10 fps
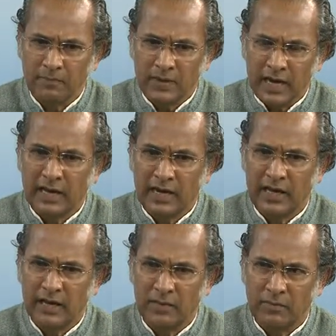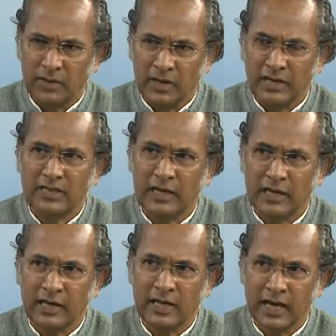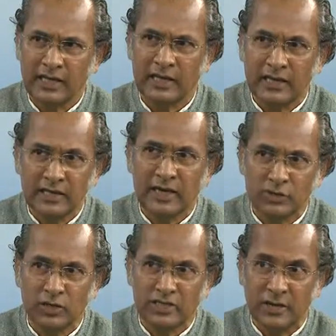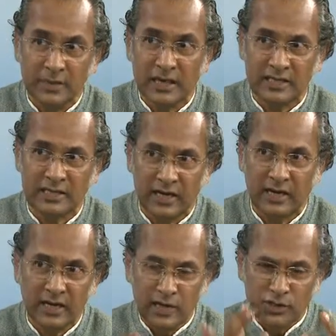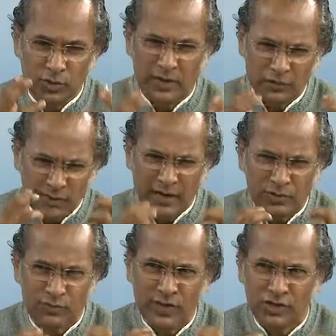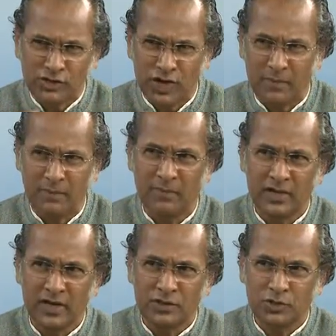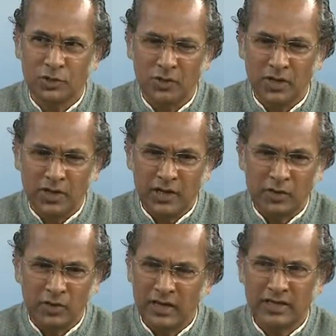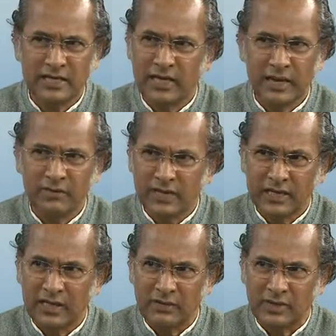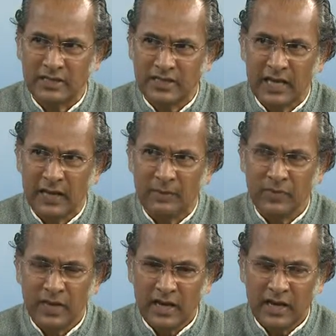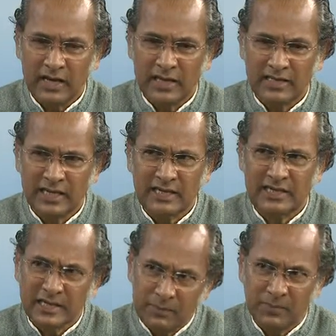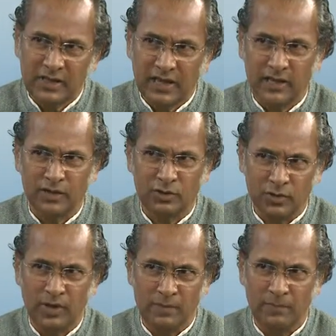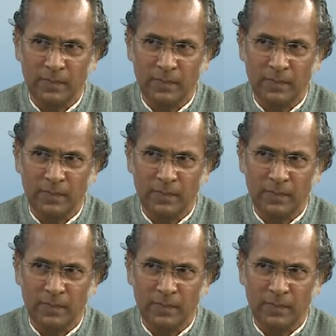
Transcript: had the intellectual Gemini ascendant, so his mind was very sharp, so he could understand everything that we are saying. And I said something to him